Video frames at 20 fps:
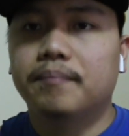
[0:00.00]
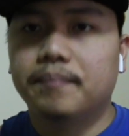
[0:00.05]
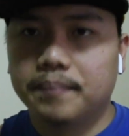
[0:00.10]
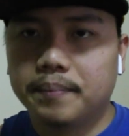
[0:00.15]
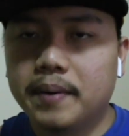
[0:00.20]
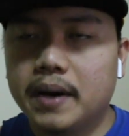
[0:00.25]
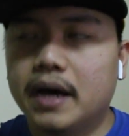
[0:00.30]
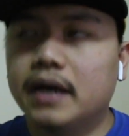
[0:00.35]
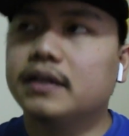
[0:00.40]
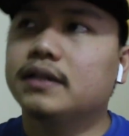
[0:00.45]

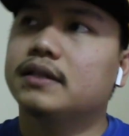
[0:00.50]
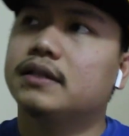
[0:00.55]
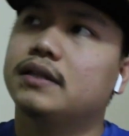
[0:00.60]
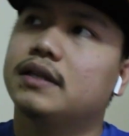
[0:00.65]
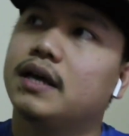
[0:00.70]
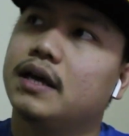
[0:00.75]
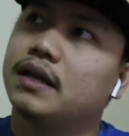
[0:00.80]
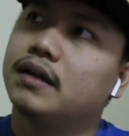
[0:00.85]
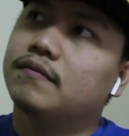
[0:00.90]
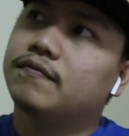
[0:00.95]
But
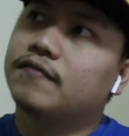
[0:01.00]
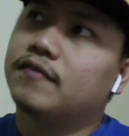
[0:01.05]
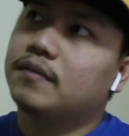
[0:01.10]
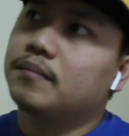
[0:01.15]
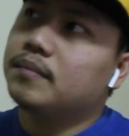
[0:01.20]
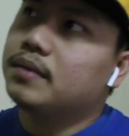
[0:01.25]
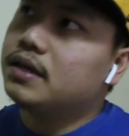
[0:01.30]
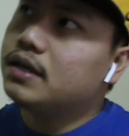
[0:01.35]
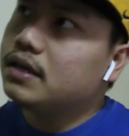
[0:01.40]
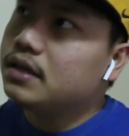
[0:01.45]
then for
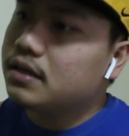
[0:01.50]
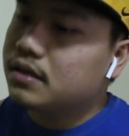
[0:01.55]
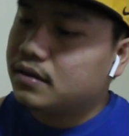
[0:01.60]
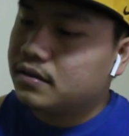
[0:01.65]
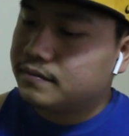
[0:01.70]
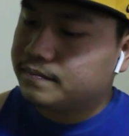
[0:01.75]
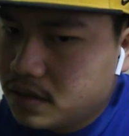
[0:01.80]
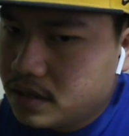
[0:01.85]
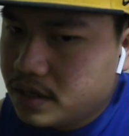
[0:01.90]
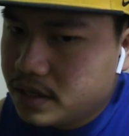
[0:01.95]
me,
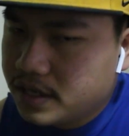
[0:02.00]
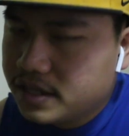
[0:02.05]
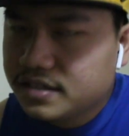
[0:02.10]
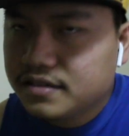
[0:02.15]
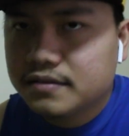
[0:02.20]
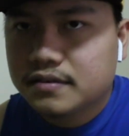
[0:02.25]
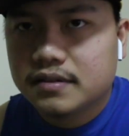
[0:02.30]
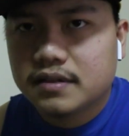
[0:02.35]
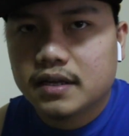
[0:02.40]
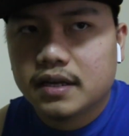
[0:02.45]

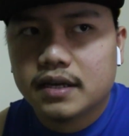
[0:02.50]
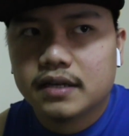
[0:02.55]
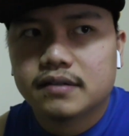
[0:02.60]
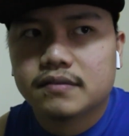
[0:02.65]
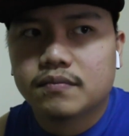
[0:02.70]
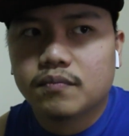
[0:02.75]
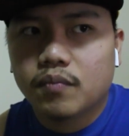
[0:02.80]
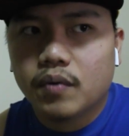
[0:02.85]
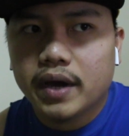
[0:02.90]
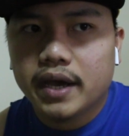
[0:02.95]
his
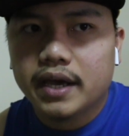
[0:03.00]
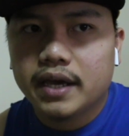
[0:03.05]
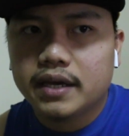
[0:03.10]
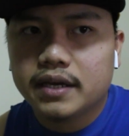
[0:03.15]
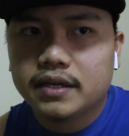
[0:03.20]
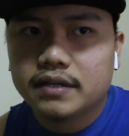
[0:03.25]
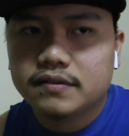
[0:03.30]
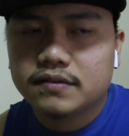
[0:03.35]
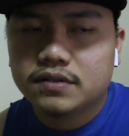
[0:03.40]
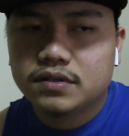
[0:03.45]
way
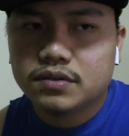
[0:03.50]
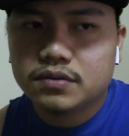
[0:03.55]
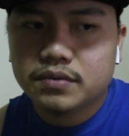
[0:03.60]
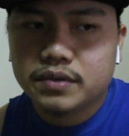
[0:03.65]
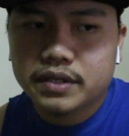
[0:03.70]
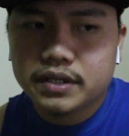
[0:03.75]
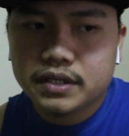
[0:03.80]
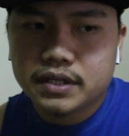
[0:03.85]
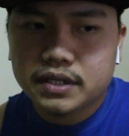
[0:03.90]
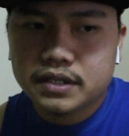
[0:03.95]
is
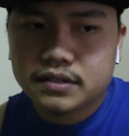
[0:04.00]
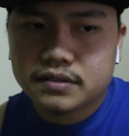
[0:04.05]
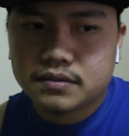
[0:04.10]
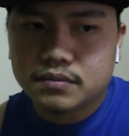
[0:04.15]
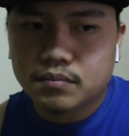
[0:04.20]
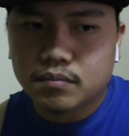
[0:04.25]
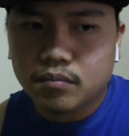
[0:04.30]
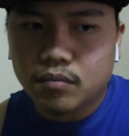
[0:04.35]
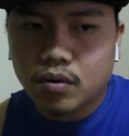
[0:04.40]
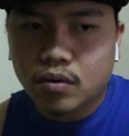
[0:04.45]
doing is
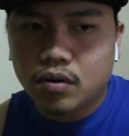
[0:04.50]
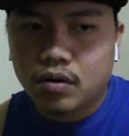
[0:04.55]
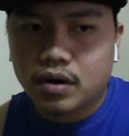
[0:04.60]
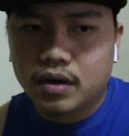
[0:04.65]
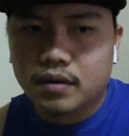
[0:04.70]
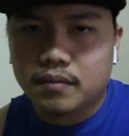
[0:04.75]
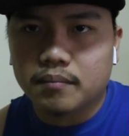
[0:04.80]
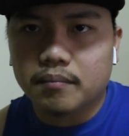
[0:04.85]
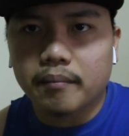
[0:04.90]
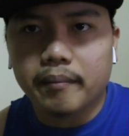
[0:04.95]
more
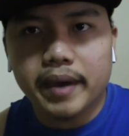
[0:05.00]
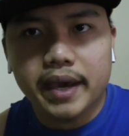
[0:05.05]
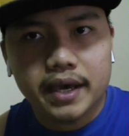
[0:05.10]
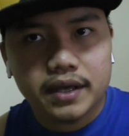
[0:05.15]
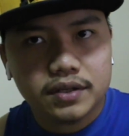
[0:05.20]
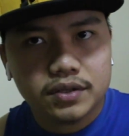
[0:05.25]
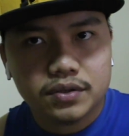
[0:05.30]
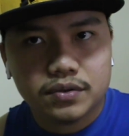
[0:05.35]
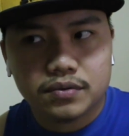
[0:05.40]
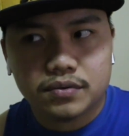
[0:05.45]

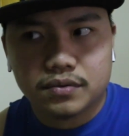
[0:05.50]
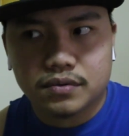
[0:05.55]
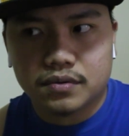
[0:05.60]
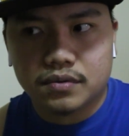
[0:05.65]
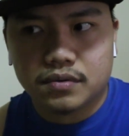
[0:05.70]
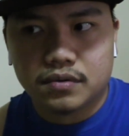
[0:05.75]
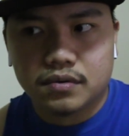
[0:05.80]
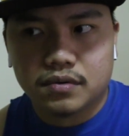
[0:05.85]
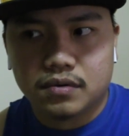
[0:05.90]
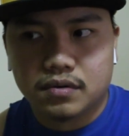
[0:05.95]
manual.
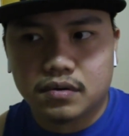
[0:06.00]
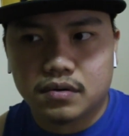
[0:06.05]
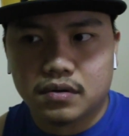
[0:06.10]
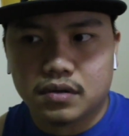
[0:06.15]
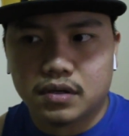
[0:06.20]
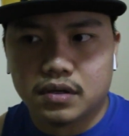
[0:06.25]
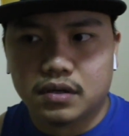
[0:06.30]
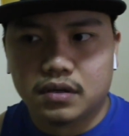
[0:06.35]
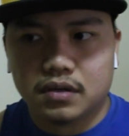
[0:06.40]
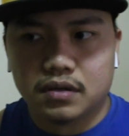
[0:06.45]

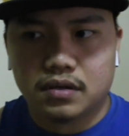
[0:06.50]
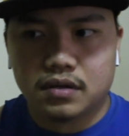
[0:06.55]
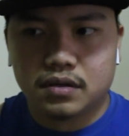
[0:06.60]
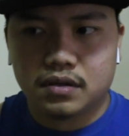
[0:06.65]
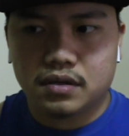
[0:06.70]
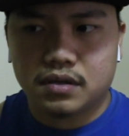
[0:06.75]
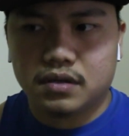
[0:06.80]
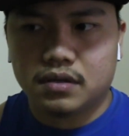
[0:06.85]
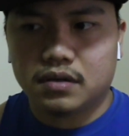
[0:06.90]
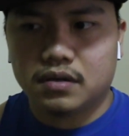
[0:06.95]

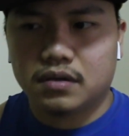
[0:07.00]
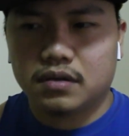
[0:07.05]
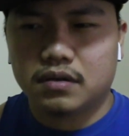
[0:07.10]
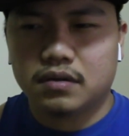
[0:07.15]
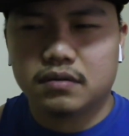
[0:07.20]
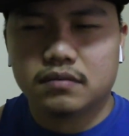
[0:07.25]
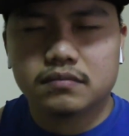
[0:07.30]
Uh,